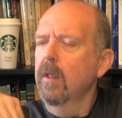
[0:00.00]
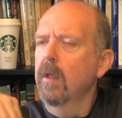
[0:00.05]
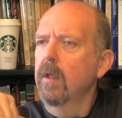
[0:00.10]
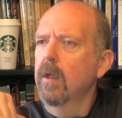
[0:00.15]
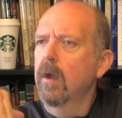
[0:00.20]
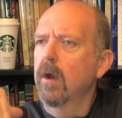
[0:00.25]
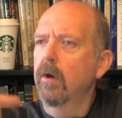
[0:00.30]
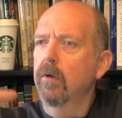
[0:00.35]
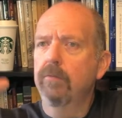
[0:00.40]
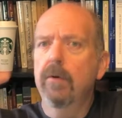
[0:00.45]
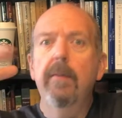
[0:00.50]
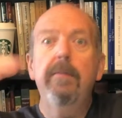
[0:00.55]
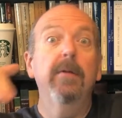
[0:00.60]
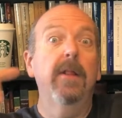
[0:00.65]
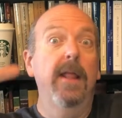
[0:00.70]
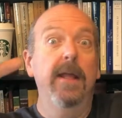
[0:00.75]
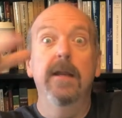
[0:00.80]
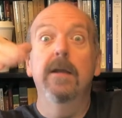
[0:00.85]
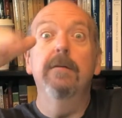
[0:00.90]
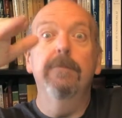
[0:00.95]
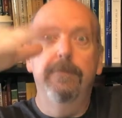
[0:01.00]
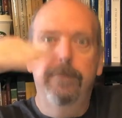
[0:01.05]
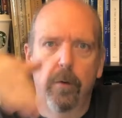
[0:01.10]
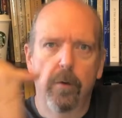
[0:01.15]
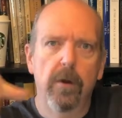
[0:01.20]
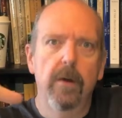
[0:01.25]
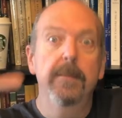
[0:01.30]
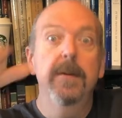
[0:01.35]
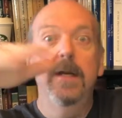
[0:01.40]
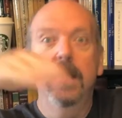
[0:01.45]
or replicating a
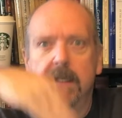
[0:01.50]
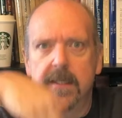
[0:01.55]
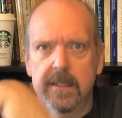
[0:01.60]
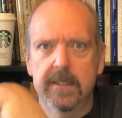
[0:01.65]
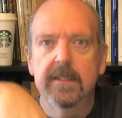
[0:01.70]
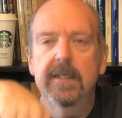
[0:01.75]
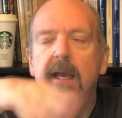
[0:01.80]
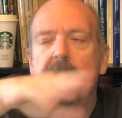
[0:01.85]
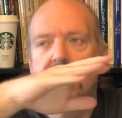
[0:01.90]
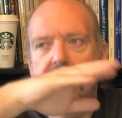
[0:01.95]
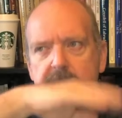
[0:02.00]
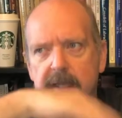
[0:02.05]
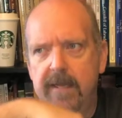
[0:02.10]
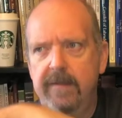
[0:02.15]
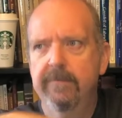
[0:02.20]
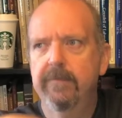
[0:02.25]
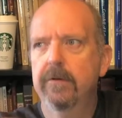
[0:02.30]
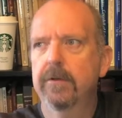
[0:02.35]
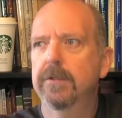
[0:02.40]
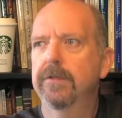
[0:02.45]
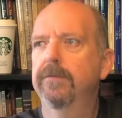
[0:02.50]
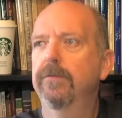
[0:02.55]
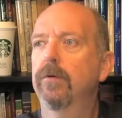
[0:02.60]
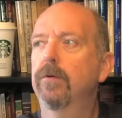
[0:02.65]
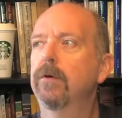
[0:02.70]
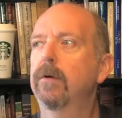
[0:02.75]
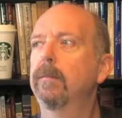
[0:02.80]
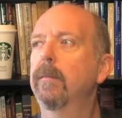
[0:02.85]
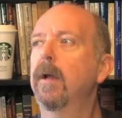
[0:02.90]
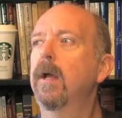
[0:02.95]
form, and in this case, a verse
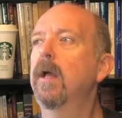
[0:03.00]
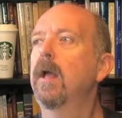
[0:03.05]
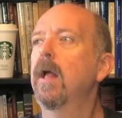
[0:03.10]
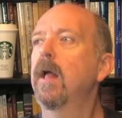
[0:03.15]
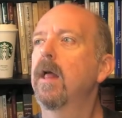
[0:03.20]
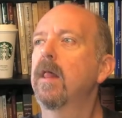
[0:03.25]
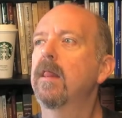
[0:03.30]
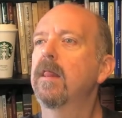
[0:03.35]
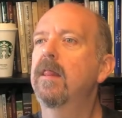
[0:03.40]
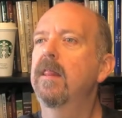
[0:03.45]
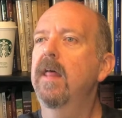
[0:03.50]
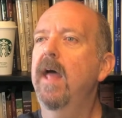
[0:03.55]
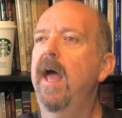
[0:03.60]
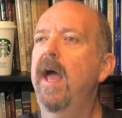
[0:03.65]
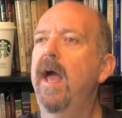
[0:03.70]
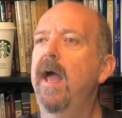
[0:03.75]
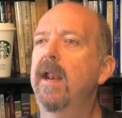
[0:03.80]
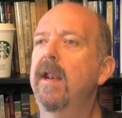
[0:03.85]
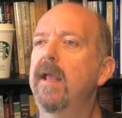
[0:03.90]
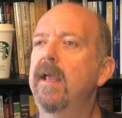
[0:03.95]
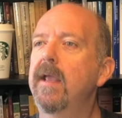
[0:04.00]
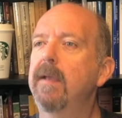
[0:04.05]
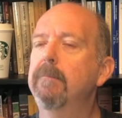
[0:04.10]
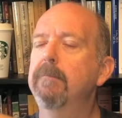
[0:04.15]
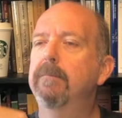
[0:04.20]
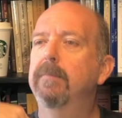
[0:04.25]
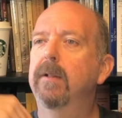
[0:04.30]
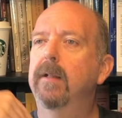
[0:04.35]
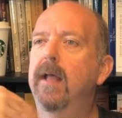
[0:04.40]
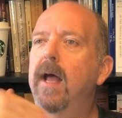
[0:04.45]
form, that
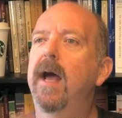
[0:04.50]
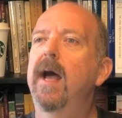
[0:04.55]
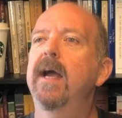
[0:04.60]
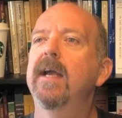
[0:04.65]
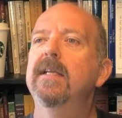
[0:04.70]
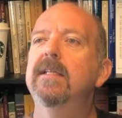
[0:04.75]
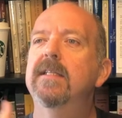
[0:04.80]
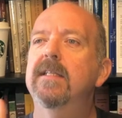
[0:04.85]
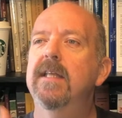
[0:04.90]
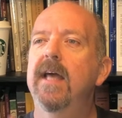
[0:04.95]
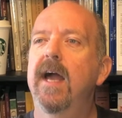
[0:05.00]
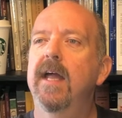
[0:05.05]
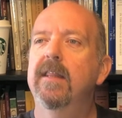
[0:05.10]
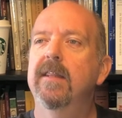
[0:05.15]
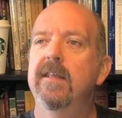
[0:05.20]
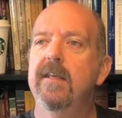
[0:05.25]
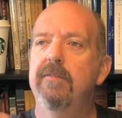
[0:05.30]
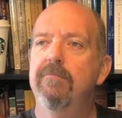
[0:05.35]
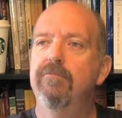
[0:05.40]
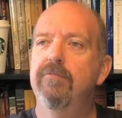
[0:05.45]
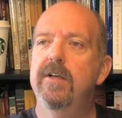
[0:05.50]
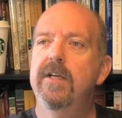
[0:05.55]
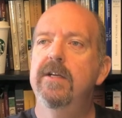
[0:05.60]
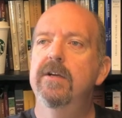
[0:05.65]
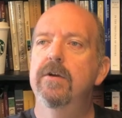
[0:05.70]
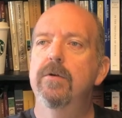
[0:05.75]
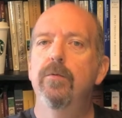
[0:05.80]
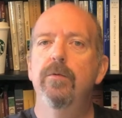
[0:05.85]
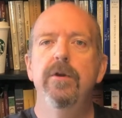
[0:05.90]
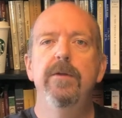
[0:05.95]
implies that the
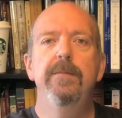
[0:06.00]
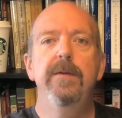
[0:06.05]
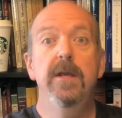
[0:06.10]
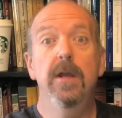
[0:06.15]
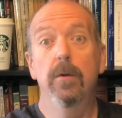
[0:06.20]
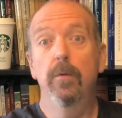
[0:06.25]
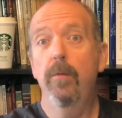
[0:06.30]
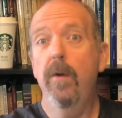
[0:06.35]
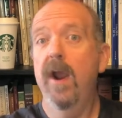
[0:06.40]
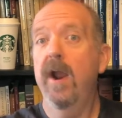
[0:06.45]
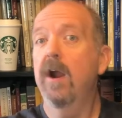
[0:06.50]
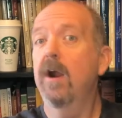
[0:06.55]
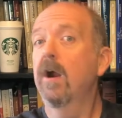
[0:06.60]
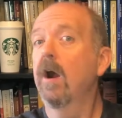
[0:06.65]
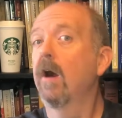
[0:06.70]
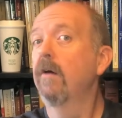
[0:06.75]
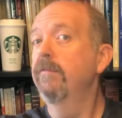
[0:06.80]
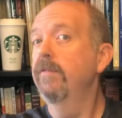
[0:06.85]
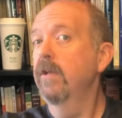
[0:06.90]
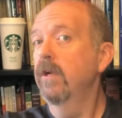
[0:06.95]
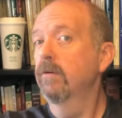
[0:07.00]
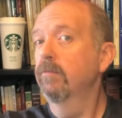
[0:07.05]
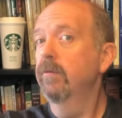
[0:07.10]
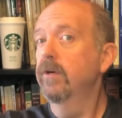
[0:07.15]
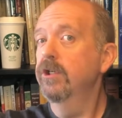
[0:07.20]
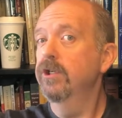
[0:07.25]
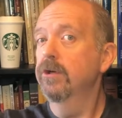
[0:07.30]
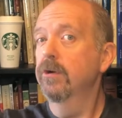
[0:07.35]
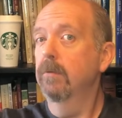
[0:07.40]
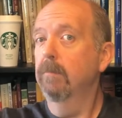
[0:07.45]
reader would be aware of the
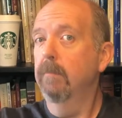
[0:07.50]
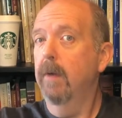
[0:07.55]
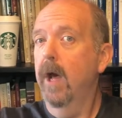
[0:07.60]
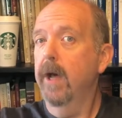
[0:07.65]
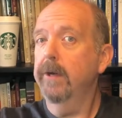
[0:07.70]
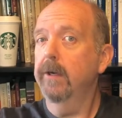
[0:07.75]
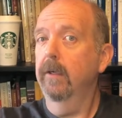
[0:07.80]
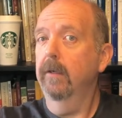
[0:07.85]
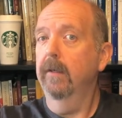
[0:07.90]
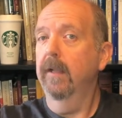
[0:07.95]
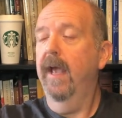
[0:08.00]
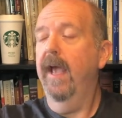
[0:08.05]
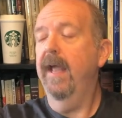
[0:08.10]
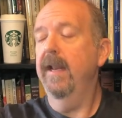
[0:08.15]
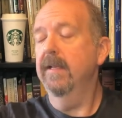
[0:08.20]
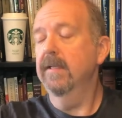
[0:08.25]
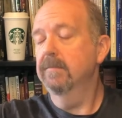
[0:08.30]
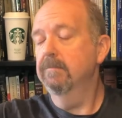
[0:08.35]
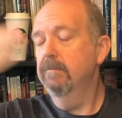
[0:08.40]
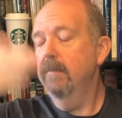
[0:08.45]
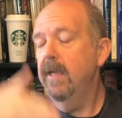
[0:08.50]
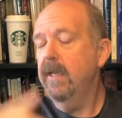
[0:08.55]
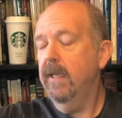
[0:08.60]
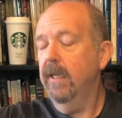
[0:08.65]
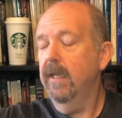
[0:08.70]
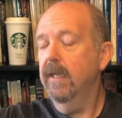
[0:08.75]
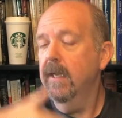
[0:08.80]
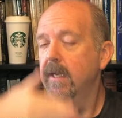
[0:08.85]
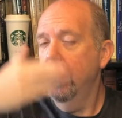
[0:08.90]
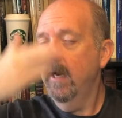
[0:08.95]
original model and is
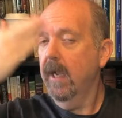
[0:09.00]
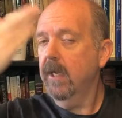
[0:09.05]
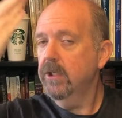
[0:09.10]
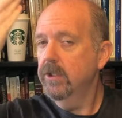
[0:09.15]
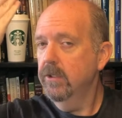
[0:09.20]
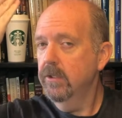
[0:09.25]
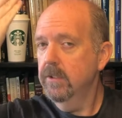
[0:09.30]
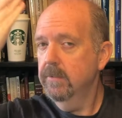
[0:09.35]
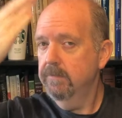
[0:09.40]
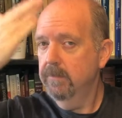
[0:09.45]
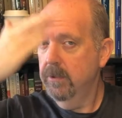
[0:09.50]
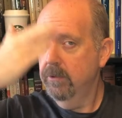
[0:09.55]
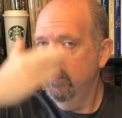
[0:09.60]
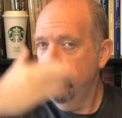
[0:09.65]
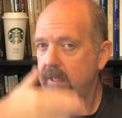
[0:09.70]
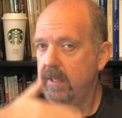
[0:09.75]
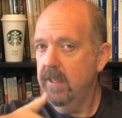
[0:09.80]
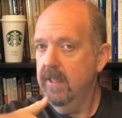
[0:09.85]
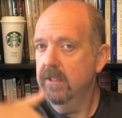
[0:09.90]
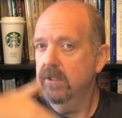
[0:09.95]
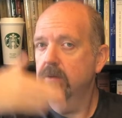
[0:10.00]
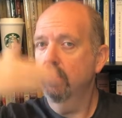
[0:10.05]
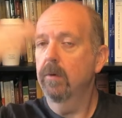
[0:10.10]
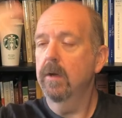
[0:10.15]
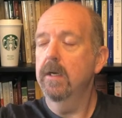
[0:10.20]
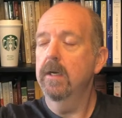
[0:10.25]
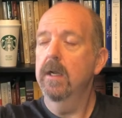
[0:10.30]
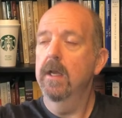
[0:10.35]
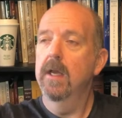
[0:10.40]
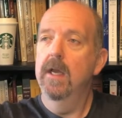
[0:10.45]
making connections between this
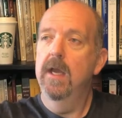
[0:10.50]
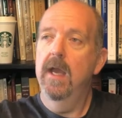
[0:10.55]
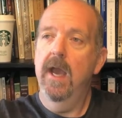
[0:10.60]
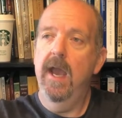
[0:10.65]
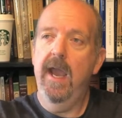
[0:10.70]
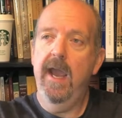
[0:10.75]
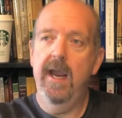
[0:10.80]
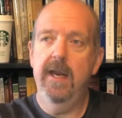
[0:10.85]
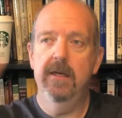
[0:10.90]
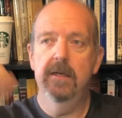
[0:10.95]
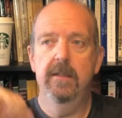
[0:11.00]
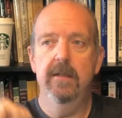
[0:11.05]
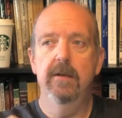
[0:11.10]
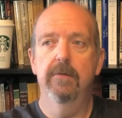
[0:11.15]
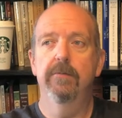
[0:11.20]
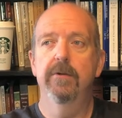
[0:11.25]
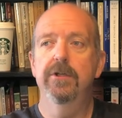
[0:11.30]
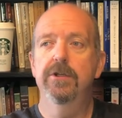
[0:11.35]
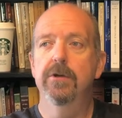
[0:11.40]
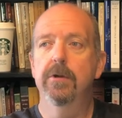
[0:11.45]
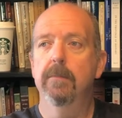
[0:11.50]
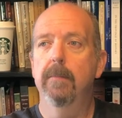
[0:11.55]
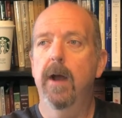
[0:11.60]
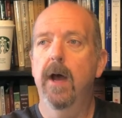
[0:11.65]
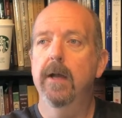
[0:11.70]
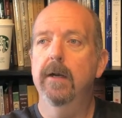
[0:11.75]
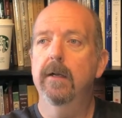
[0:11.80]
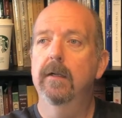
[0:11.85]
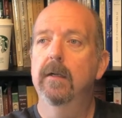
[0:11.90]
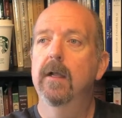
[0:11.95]
one and the original
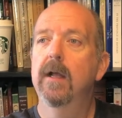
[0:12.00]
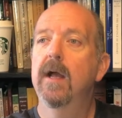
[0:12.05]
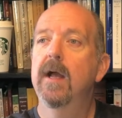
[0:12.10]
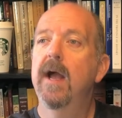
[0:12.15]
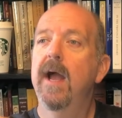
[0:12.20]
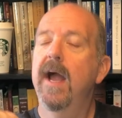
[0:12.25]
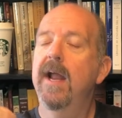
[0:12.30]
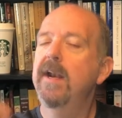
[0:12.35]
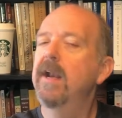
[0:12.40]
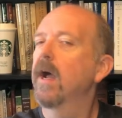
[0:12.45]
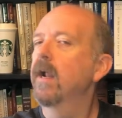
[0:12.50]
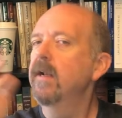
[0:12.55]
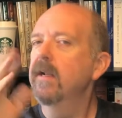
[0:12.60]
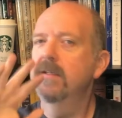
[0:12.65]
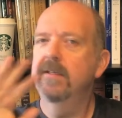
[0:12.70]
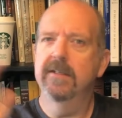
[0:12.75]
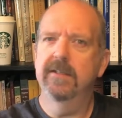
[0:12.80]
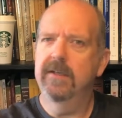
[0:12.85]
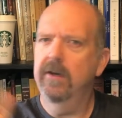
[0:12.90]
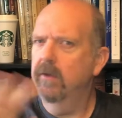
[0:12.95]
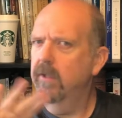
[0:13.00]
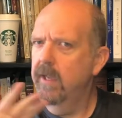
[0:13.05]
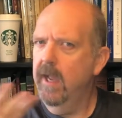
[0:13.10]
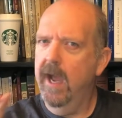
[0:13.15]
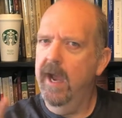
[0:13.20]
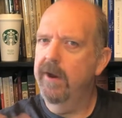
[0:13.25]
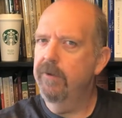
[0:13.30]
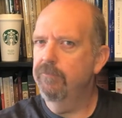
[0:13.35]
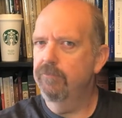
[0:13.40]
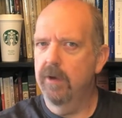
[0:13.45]
model, and not necessarily
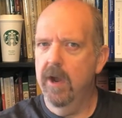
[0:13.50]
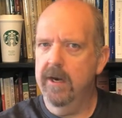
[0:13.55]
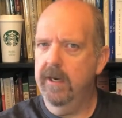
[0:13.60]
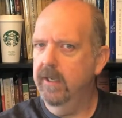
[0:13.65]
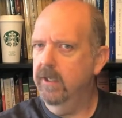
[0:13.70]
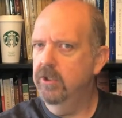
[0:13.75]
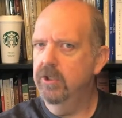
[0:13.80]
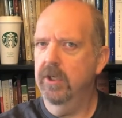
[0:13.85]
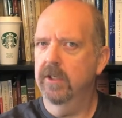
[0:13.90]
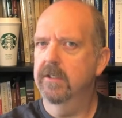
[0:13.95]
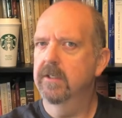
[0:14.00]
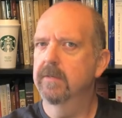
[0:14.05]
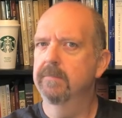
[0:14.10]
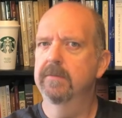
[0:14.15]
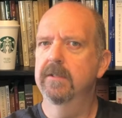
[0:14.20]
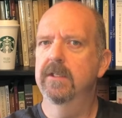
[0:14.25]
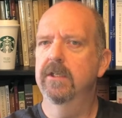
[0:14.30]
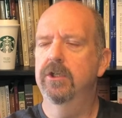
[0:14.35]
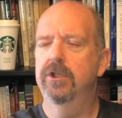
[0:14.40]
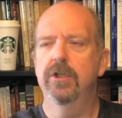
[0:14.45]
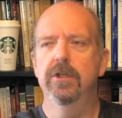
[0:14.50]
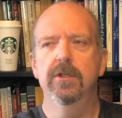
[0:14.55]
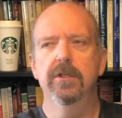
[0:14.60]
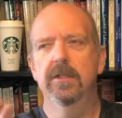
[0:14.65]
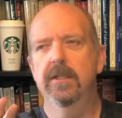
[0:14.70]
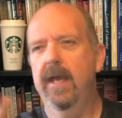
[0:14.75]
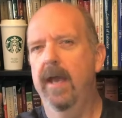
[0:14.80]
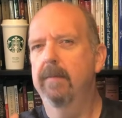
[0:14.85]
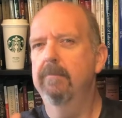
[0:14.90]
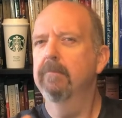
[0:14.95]
ironic juxtapositions
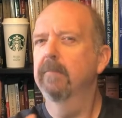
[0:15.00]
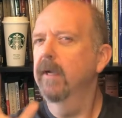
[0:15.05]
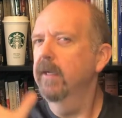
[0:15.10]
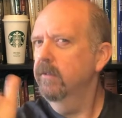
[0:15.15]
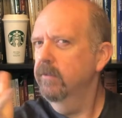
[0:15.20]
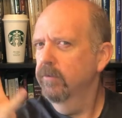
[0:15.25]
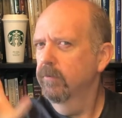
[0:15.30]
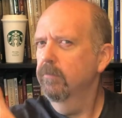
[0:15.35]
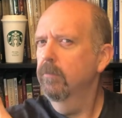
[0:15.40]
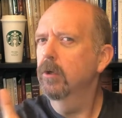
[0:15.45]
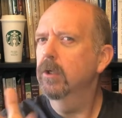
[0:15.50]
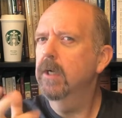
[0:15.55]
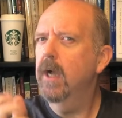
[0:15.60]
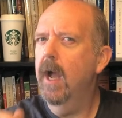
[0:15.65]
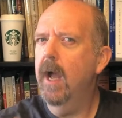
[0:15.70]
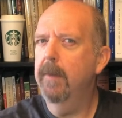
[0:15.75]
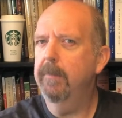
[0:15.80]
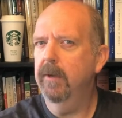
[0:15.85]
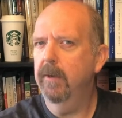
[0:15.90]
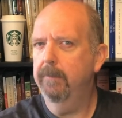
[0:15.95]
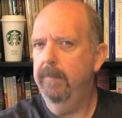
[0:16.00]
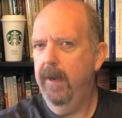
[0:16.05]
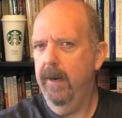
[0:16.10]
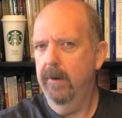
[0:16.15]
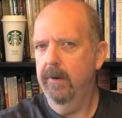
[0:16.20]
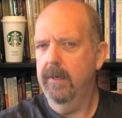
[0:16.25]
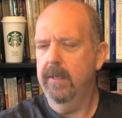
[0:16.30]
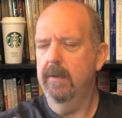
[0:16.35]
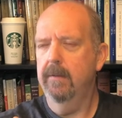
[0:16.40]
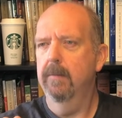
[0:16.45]
that like or more comic
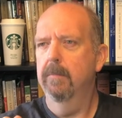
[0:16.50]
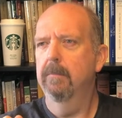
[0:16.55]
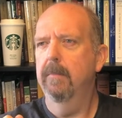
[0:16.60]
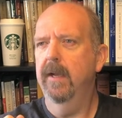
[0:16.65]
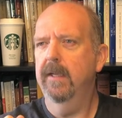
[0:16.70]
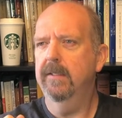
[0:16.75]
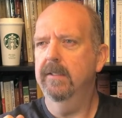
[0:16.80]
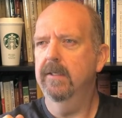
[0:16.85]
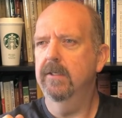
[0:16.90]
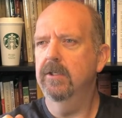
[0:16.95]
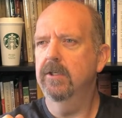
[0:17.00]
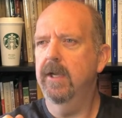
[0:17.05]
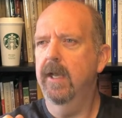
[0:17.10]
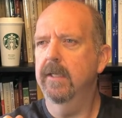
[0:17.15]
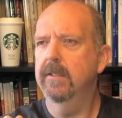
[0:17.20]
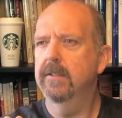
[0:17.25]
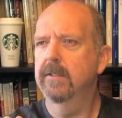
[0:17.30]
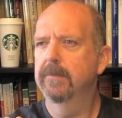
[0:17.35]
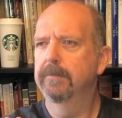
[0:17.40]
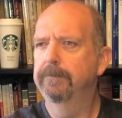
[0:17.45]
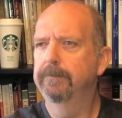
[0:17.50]
parody might suggest.